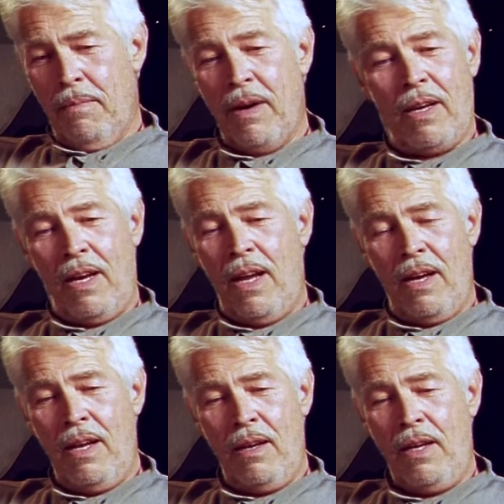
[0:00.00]
but at the end,
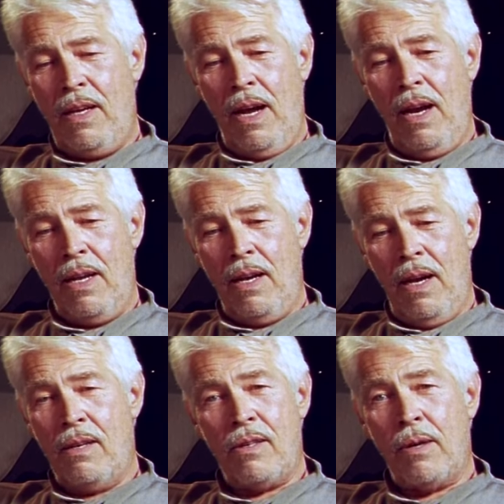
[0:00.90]
he
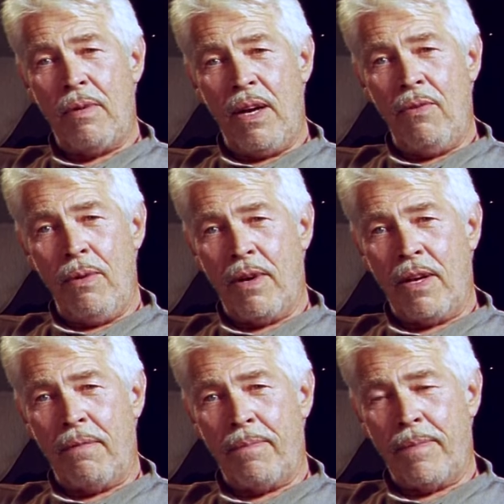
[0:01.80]
alienated just about everybody.